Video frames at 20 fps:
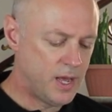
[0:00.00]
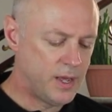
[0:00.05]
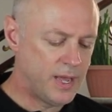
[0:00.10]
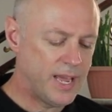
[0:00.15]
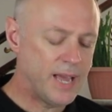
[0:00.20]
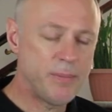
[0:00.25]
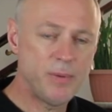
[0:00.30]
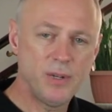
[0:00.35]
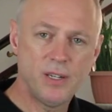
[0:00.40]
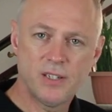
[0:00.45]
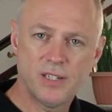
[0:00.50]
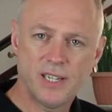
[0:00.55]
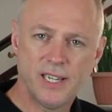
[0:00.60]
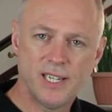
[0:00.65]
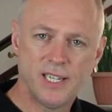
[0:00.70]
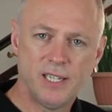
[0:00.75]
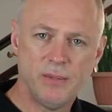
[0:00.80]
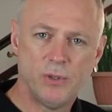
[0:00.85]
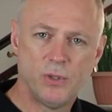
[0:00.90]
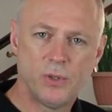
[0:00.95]
happy to take
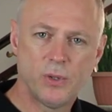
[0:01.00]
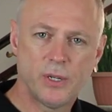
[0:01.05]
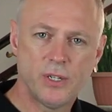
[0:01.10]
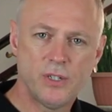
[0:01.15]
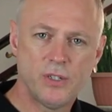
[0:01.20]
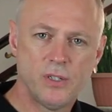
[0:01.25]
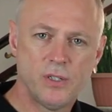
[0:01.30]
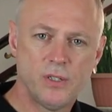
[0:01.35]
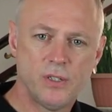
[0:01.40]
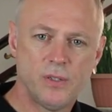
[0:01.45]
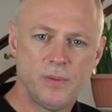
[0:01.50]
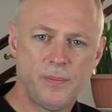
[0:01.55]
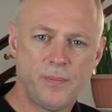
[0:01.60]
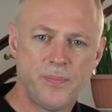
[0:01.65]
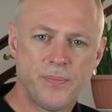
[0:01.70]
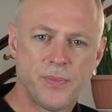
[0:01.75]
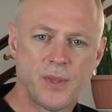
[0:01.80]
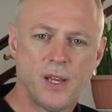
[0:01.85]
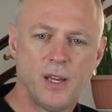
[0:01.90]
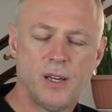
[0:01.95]
any more questions.
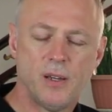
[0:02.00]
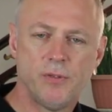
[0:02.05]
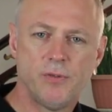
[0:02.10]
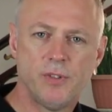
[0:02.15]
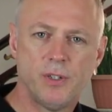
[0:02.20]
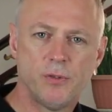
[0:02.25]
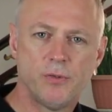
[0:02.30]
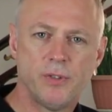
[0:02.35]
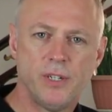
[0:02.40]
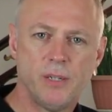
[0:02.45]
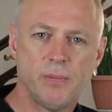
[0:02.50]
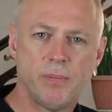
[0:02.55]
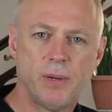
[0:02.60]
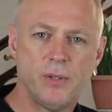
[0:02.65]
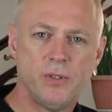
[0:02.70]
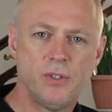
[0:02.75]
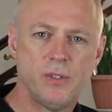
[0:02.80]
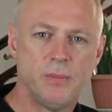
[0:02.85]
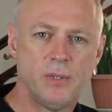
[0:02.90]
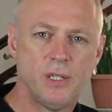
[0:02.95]
Feel free to
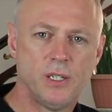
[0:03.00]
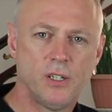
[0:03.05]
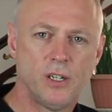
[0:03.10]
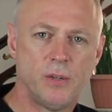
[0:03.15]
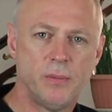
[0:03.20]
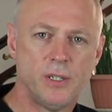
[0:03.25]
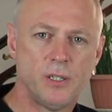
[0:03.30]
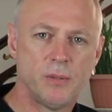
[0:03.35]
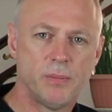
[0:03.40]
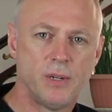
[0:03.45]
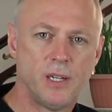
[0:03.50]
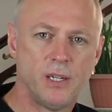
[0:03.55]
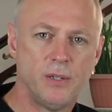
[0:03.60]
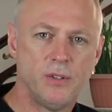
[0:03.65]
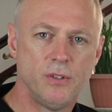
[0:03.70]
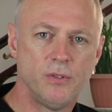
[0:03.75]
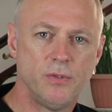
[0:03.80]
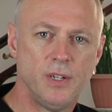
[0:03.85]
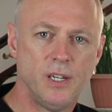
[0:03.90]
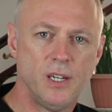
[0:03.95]
post them in the comments below
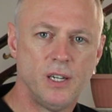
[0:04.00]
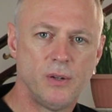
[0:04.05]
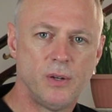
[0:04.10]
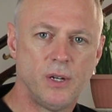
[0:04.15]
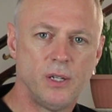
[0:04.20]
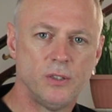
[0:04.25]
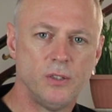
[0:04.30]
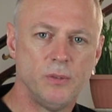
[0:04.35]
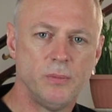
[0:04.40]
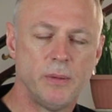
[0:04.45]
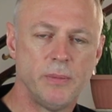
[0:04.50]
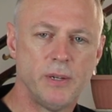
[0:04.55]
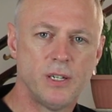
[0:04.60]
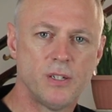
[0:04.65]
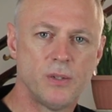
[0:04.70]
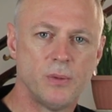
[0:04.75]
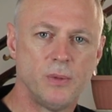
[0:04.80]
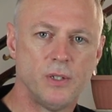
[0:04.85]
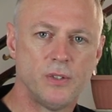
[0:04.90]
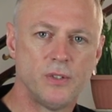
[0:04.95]
this video. I'll do my
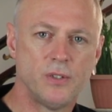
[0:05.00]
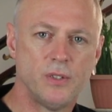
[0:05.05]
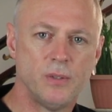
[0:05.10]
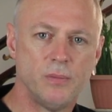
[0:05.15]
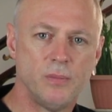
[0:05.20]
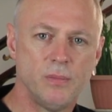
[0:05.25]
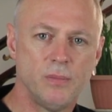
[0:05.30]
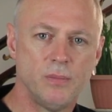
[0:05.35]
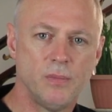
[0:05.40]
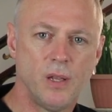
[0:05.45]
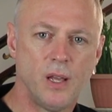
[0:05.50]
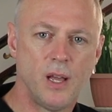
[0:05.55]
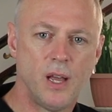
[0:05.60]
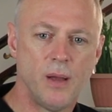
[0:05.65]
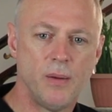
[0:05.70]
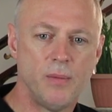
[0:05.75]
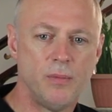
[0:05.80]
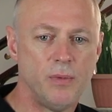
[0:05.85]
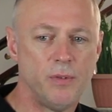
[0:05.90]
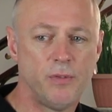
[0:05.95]
best to answer them.
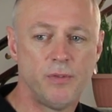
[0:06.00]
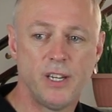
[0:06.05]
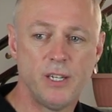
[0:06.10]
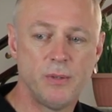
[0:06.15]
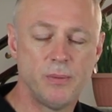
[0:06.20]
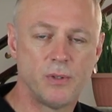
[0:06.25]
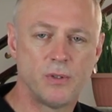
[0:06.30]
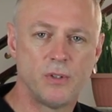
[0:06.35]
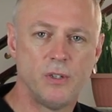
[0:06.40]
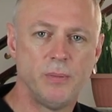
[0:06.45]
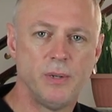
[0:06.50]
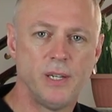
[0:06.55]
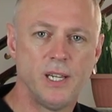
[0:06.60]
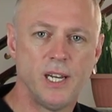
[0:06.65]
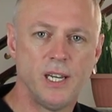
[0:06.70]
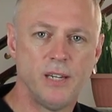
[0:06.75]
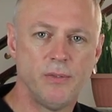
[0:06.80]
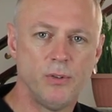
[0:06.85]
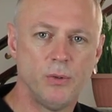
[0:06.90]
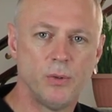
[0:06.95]
The Facebook group,
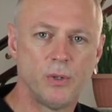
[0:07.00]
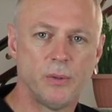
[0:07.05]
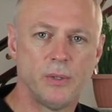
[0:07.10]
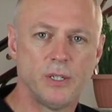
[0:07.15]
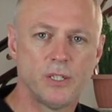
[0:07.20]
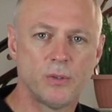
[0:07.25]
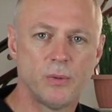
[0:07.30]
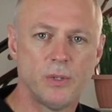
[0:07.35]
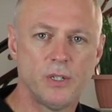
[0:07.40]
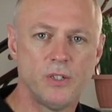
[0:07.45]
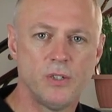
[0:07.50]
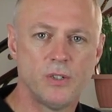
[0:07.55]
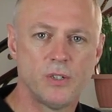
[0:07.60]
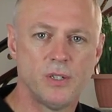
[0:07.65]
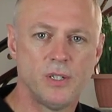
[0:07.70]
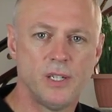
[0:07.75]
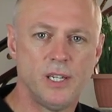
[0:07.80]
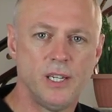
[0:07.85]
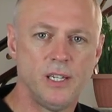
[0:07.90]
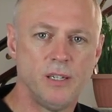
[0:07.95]
again, if you want to ask questions
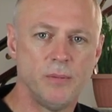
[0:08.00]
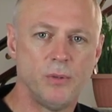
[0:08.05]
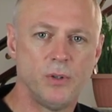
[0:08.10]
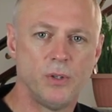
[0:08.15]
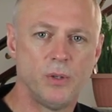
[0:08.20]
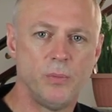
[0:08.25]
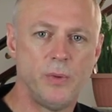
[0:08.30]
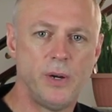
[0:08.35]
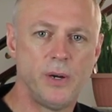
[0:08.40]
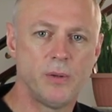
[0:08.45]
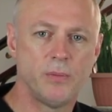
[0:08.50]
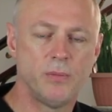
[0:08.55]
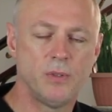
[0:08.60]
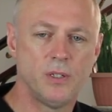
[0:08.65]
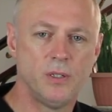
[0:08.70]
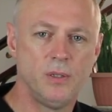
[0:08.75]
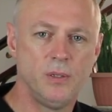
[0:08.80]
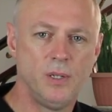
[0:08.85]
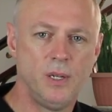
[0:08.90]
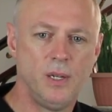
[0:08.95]
on there, you're more than welcome
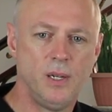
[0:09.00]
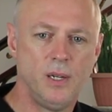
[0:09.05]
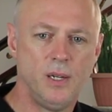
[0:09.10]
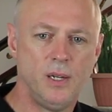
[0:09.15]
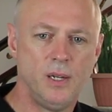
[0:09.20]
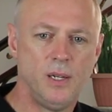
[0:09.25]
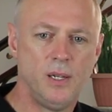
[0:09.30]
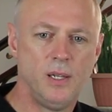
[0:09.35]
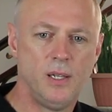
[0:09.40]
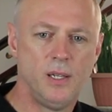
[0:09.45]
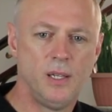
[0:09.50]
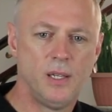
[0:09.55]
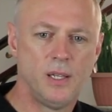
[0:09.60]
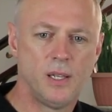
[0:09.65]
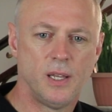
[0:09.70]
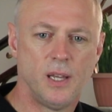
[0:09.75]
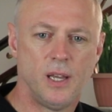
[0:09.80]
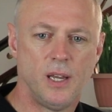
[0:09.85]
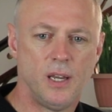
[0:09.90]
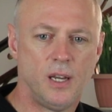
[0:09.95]
to.
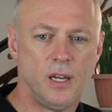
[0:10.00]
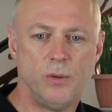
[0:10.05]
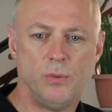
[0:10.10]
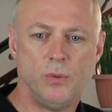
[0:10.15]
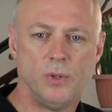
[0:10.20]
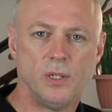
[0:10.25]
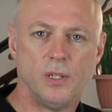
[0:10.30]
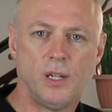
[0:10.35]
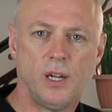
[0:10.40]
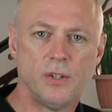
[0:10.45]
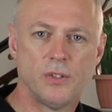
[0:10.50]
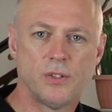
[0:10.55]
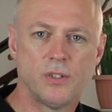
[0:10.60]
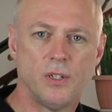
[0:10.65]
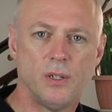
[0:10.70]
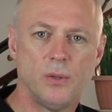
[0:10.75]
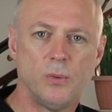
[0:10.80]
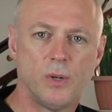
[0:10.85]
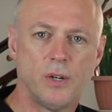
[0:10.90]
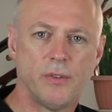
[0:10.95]
I will
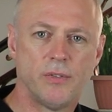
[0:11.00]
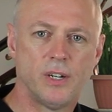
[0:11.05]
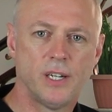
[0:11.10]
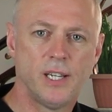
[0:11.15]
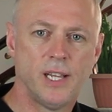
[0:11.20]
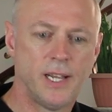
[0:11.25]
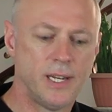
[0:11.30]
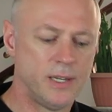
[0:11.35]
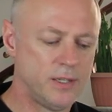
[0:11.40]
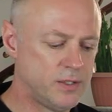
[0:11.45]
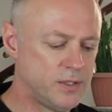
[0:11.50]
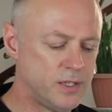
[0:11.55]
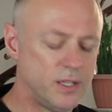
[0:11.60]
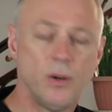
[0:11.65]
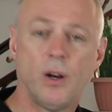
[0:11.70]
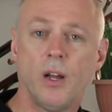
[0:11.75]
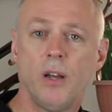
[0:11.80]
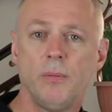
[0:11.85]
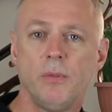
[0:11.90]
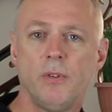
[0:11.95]
answer whatever I can. So
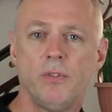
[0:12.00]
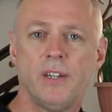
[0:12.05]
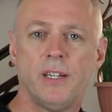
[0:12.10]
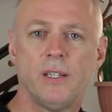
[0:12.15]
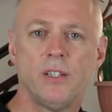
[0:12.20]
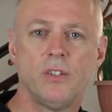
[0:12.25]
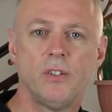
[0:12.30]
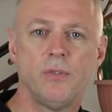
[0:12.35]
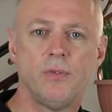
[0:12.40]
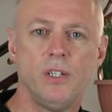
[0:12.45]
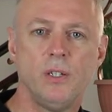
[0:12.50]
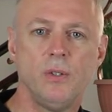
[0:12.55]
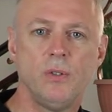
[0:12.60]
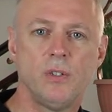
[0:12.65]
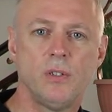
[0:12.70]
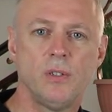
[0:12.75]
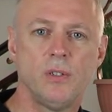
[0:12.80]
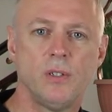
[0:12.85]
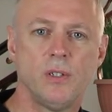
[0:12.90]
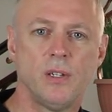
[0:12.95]
I hope you found this of
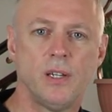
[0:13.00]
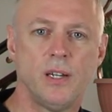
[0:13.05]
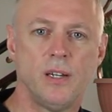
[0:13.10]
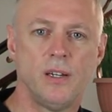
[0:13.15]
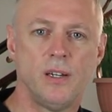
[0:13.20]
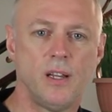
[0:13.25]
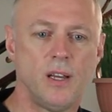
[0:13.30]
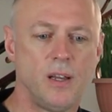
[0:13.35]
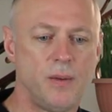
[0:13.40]
use, and